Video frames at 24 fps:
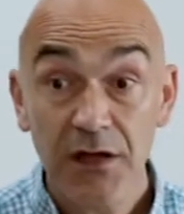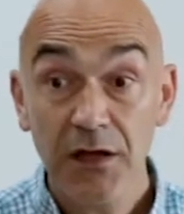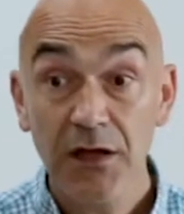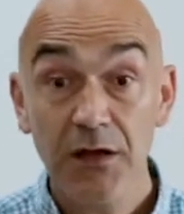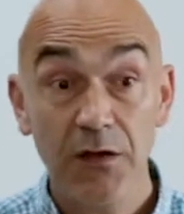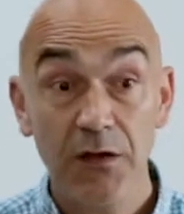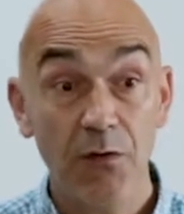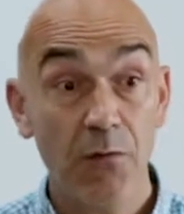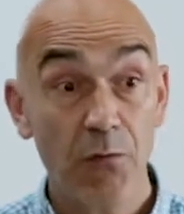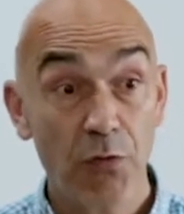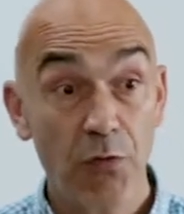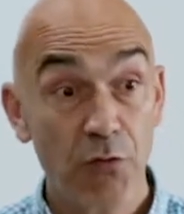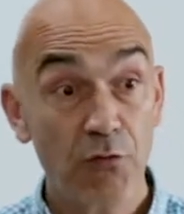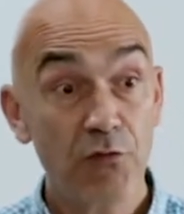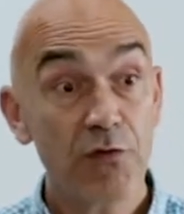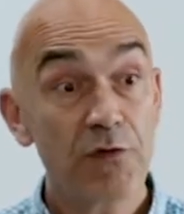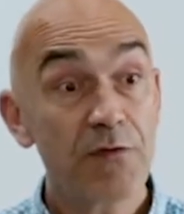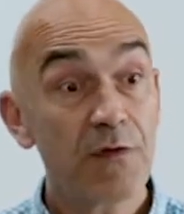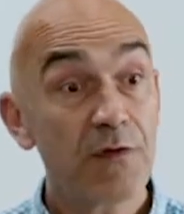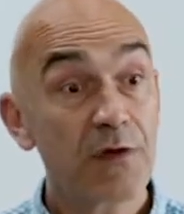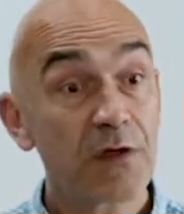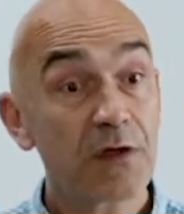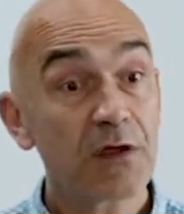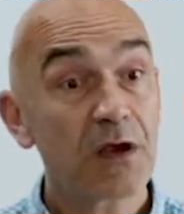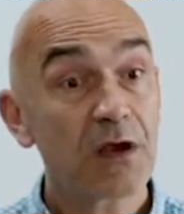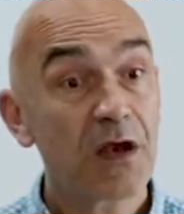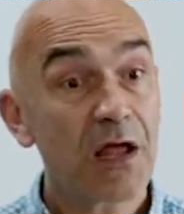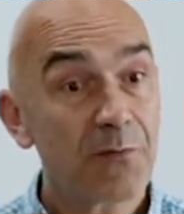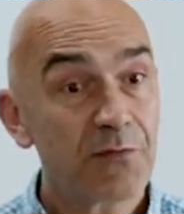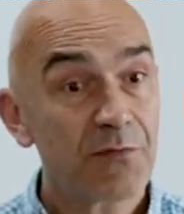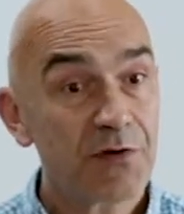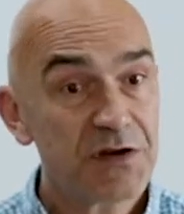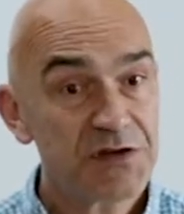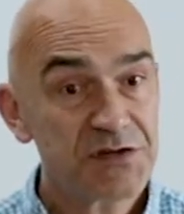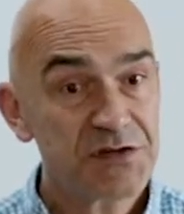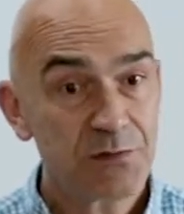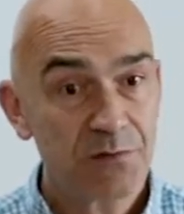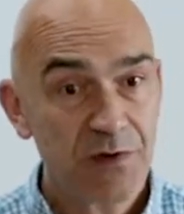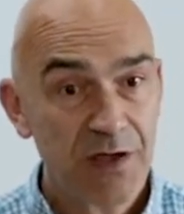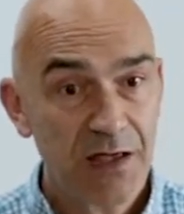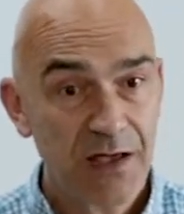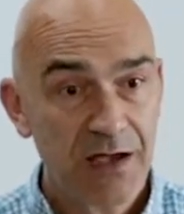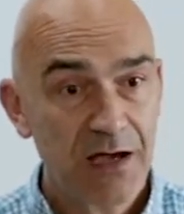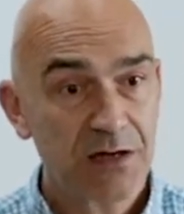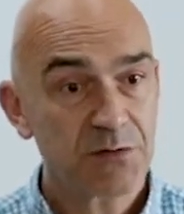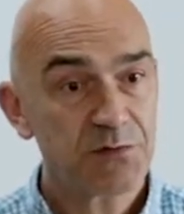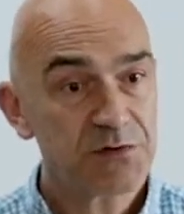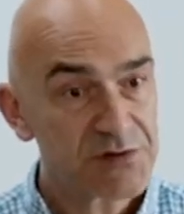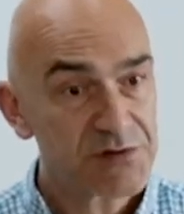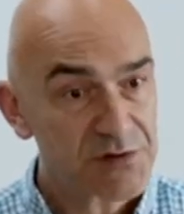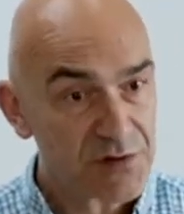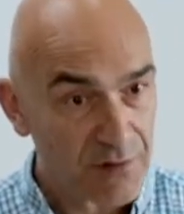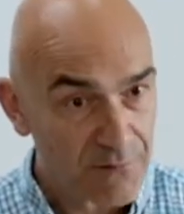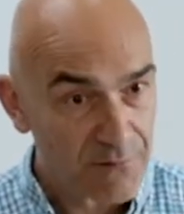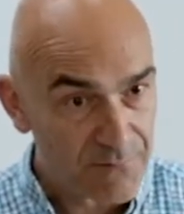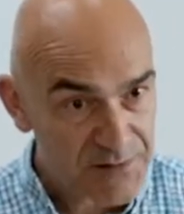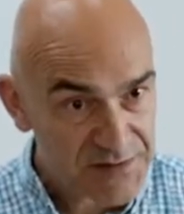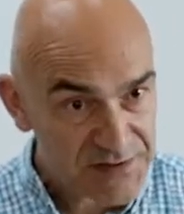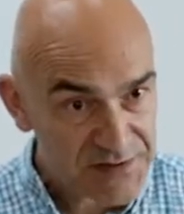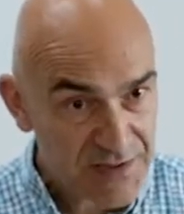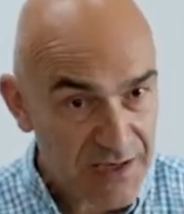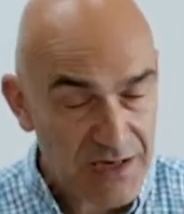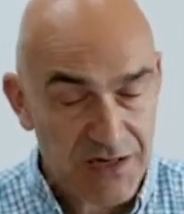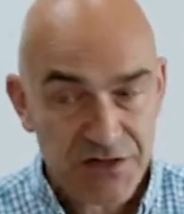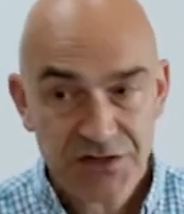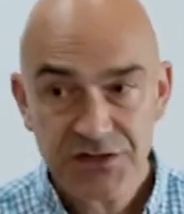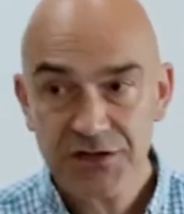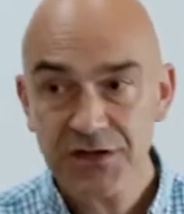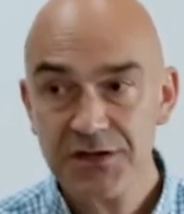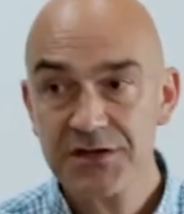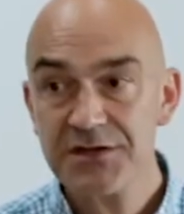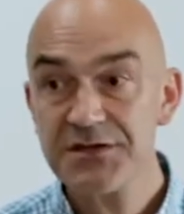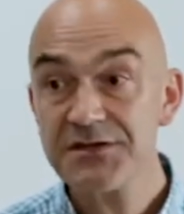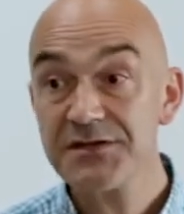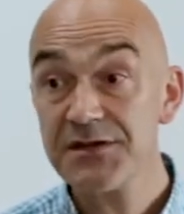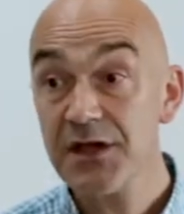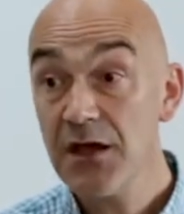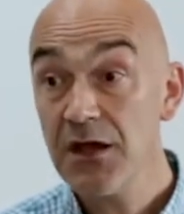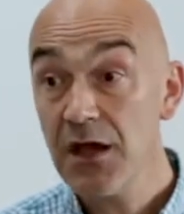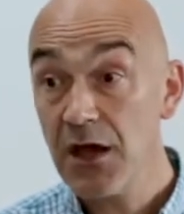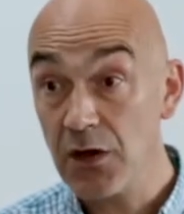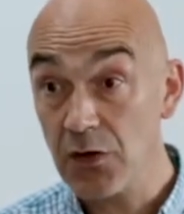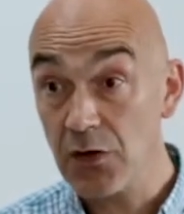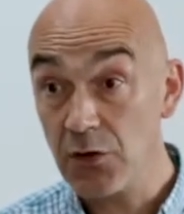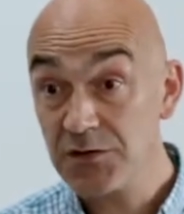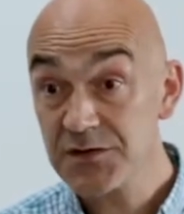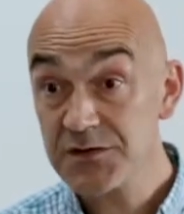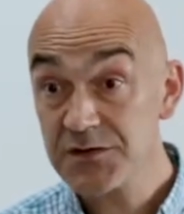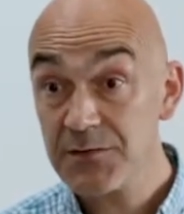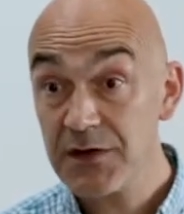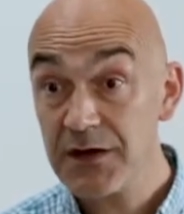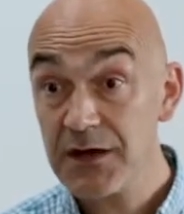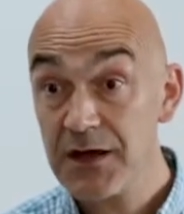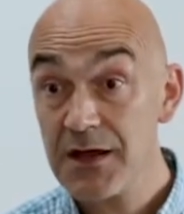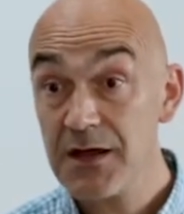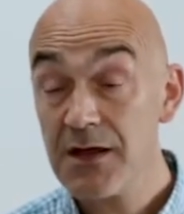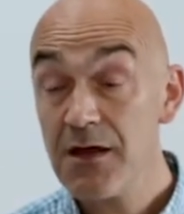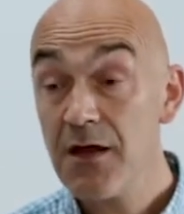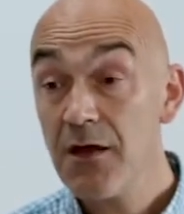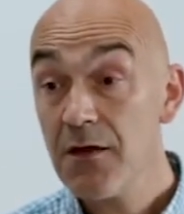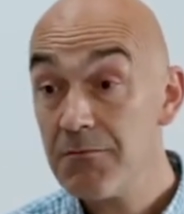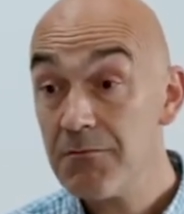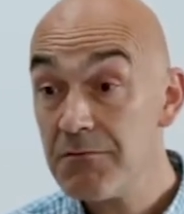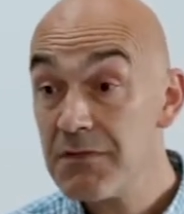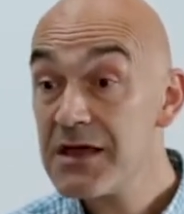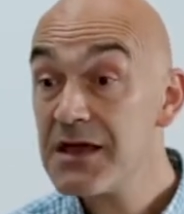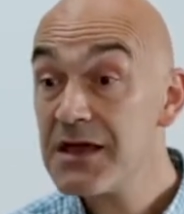but through the collaboration we had, which was conversations, and ultimately me